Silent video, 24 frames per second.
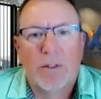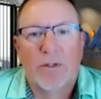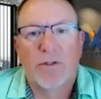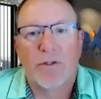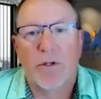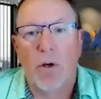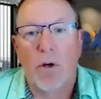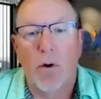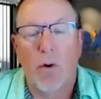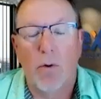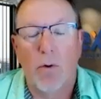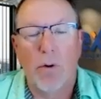
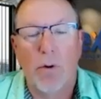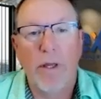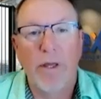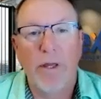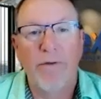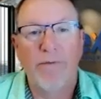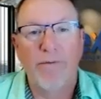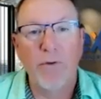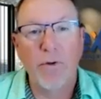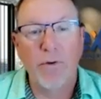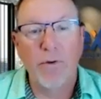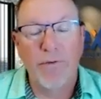So
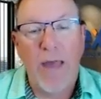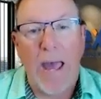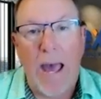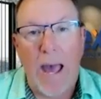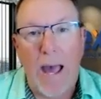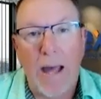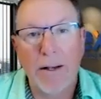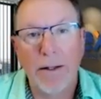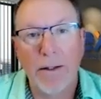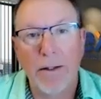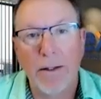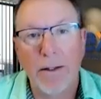if you've
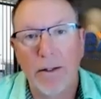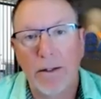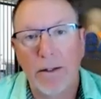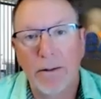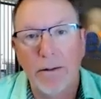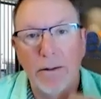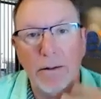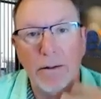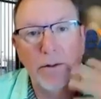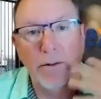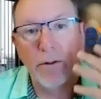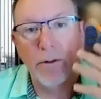had
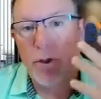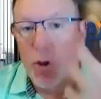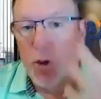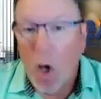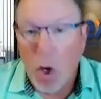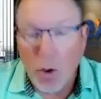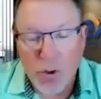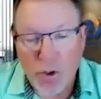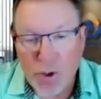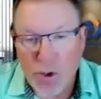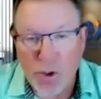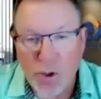
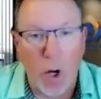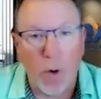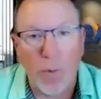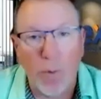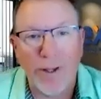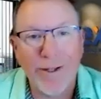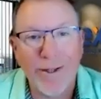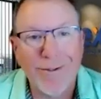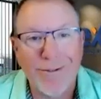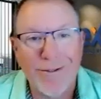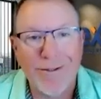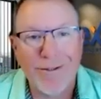no
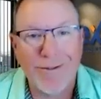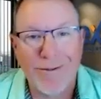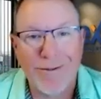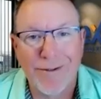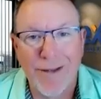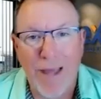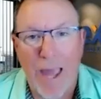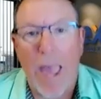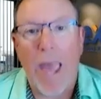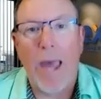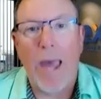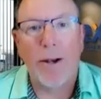showings
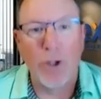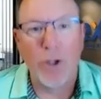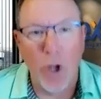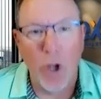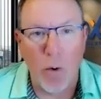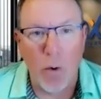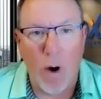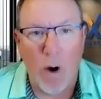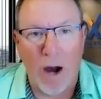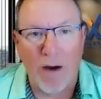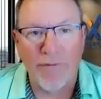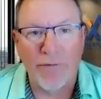and
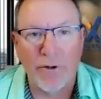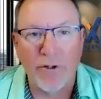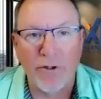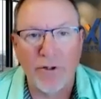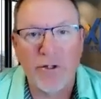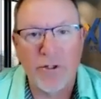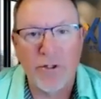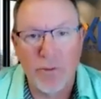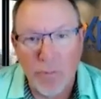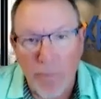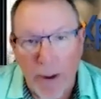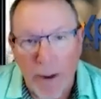no
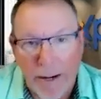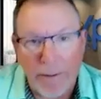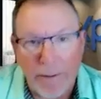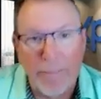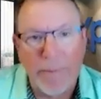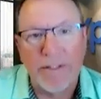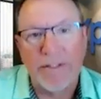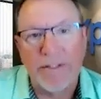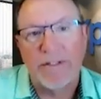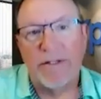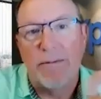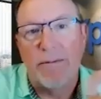offers, you might've
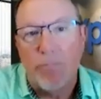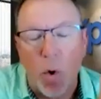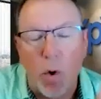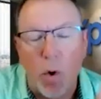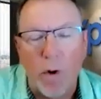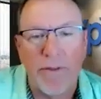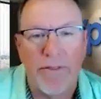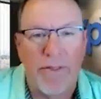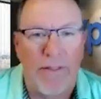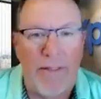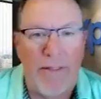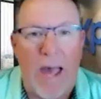missed it
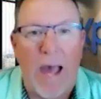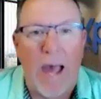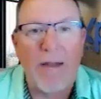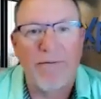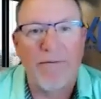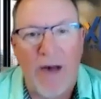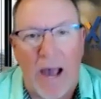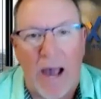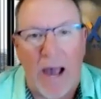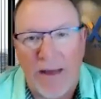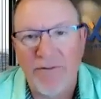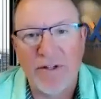more than that,
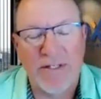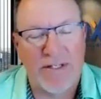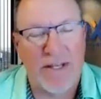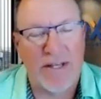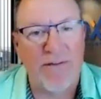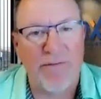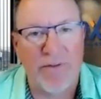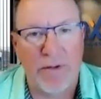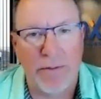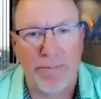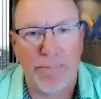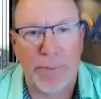5 to
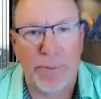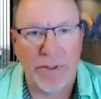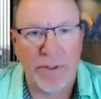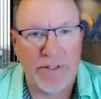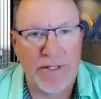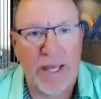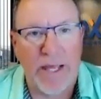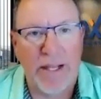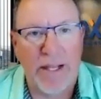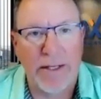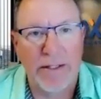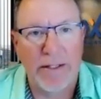
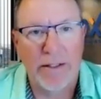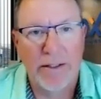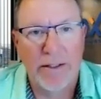7%.